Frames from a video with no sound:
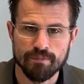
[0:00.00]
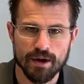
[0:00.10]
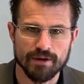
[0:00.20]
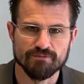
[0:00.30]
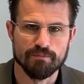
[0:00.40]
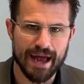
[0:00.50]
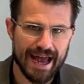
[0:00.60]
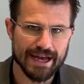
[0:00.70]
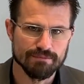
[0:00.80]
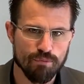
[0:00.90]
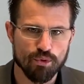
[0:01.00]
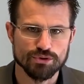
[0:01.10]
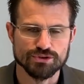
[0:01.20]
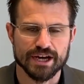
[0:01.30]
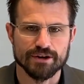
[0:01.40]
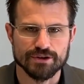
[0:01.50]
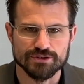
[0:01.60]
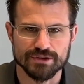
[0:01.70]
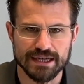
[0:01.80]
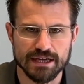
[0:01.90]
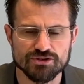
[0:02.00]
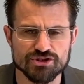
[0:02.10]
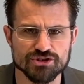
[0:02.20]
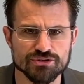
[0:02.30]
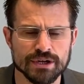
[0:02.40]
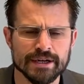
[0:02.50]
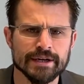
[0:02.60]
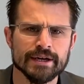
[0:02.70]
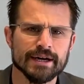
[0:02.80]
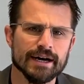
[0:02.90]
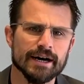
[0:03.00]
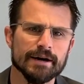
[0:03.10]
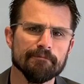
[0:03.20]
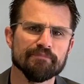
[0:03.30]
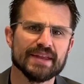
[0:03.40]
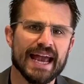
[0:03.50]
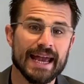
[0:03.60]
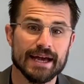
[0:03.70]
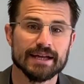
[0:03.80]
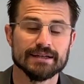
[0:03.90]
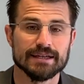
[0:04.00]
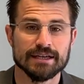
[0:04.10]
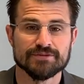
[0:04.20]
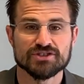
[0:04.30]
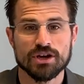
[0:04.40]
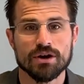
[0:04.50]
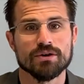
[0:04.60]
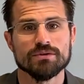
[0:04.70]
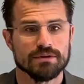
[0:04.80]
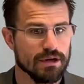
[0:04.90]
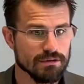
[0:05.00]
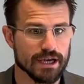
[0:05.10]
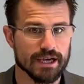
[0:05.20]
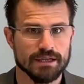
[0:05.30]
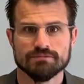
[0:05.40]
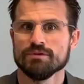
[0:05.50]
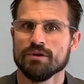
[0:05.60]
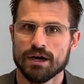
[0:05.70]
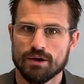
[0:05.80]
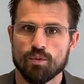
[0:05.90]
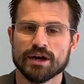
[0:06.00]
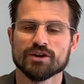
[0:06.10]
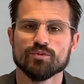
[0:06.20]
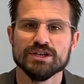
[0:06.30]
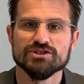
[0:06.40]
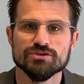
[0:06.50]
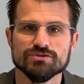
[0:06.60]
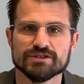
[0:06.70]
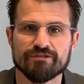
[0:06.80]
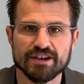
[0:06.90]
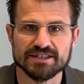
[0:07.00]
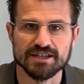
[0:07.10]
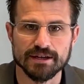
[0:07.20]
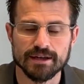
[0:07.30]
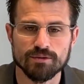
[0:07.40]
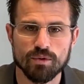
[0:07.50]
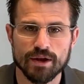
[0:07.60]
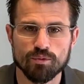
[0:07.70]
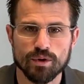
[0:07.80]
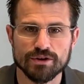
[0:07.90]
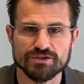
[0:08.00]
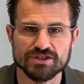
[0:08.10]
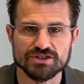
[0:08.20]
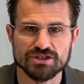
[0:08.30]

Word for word: of bad moral character against you. Um, and if so, okay, uh, what can we do to fix it? And, and what is the